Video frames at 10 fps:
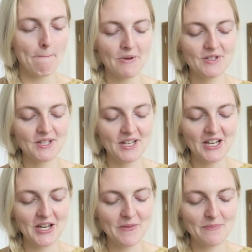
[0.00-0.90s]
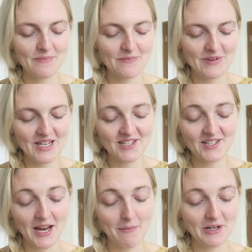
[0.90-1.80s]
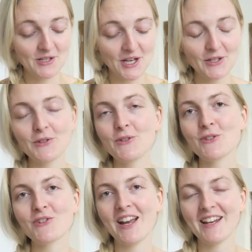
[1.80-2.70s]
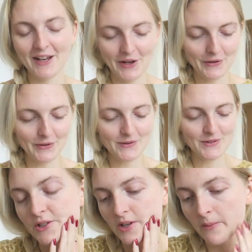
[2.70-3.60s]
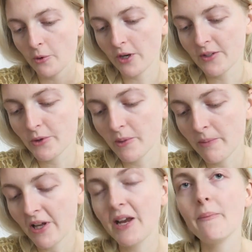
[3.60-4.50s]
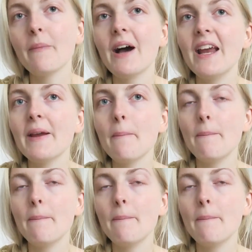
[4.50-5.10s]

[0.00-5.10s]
But yes, I'm excited to try it out. So I'm going to apply my